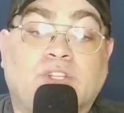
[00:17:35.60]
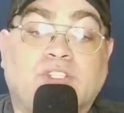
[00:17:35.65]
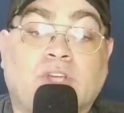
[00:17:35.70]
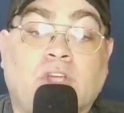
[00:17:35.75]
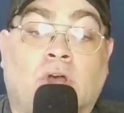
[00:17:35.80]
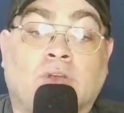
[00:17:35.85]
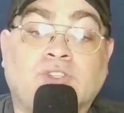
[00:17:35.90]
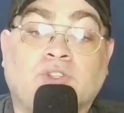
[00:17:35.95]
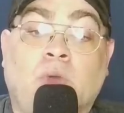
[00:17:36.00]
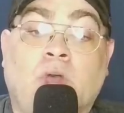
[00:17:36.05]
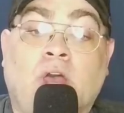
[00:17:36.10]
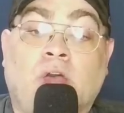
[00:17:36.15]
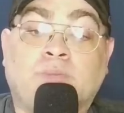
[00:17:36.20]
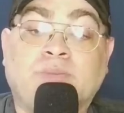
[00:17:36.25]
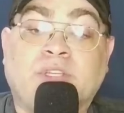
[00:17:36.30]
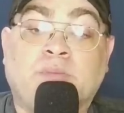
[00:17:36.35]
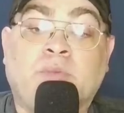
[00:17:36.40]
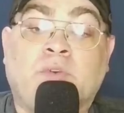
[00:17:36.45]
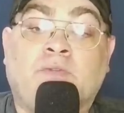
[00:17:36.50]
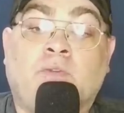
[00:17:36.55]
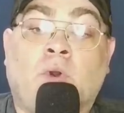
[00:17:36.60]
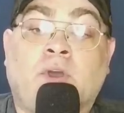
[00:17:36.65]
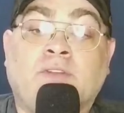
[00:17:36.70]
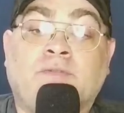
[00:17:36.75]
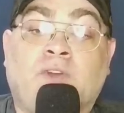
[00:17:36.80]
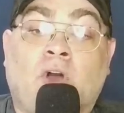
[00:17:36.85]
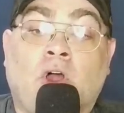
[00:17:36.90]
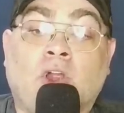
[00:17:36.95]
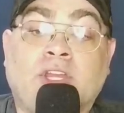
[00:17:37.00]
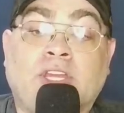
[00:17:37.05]
also helps him avoid
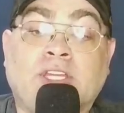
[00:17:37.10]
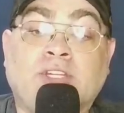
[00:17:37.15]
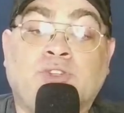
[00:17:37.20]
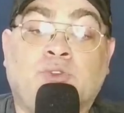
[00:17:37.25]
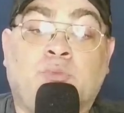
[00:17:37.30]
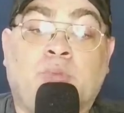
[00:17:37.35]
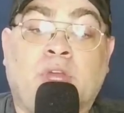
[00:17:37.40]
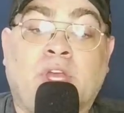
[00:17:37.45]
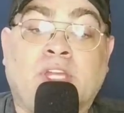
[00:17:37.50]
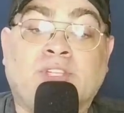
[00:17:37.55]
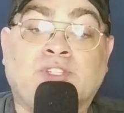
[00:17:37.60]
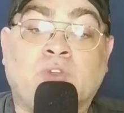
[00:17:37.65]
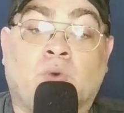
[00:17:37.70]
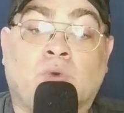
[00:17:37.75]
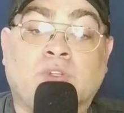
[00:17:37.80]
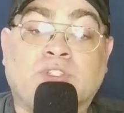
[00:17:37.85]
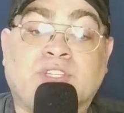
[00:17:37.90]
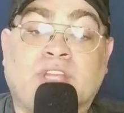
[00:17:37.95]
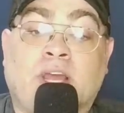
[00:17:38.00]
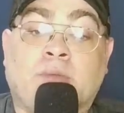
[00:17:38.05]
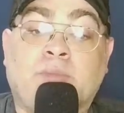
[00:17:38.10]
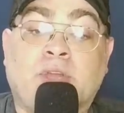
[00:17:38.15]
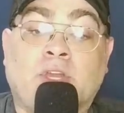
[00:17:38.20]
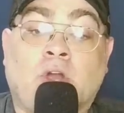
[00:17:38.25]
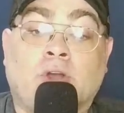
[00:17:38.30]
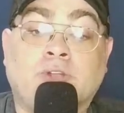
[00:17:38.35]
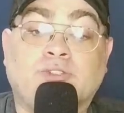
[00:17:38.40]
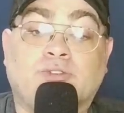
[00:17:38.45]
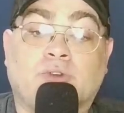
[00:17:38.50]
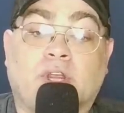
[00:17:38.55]
falling into pits or stepping
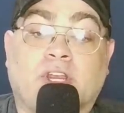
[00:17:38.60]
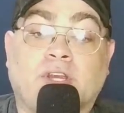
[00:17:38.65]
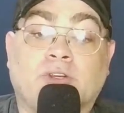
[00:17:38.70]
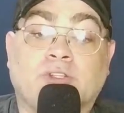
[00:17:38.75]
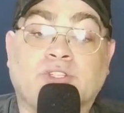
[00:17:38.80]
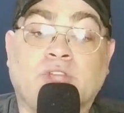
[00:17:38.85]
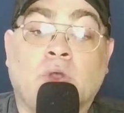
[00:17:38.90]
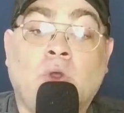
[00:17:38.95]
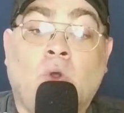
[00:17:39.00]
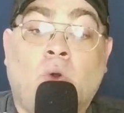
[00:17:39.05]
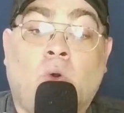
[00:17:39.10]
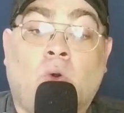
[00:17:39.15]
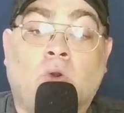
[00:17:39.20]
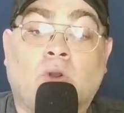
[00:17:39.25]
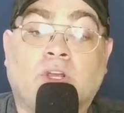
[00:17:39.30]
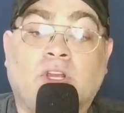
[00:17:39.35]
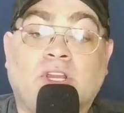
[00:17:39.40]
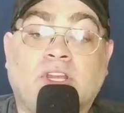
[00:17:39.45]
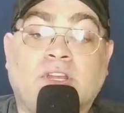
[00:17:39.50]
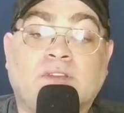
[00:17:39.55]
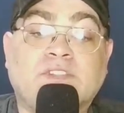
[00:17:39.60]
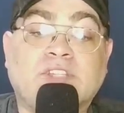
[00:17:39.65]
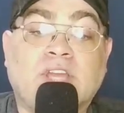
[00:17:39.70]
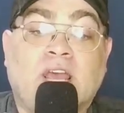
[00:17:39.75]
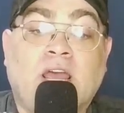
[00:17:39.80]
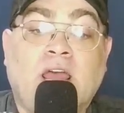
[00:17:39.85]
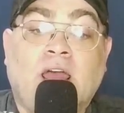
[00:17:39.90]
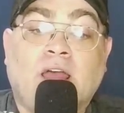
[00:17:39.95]
on triggers or glyphs